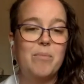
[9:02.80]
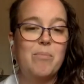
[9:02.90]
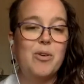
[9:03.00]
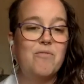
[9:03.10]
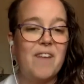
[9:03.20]
we
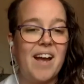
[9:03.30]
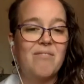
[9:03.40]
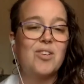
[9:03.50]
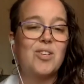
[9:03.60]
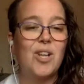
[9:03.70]
move
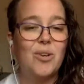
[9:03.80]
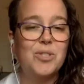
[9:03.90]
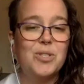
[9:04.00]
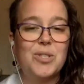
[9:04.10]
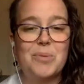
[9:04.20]
ever
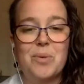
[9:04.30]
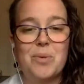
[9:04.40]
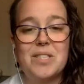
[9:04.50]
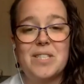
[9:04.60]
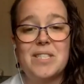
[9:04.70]
closer
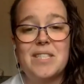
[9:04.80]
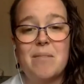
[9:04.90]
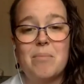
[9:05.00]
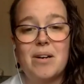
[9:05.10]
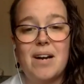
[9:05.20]
towards the
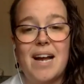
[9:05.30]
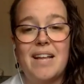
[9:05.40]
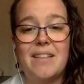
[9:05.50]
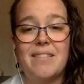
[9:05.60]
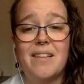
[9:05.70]
summer
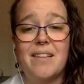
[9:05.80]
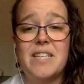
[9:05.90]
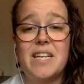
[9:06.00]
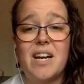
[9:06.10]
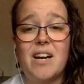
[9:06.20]
and the
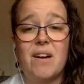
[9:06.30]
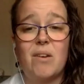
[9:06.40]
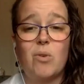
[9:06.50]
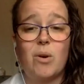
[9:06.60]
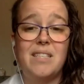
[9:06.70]
lifting of
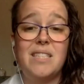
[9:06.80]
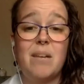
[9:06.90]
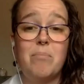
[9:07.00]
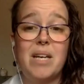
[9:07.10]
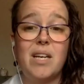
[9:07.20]
our
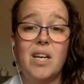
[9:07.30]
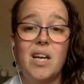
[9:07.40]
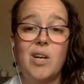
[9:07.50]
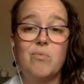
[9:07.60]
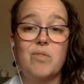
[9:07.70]
pandemic
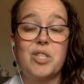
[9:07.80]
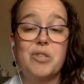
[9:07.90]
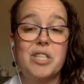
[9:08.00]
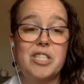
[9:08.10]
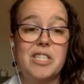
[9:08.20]

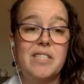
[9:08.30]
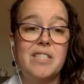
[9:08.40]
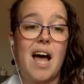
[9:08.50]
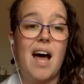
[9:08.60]
restrictions,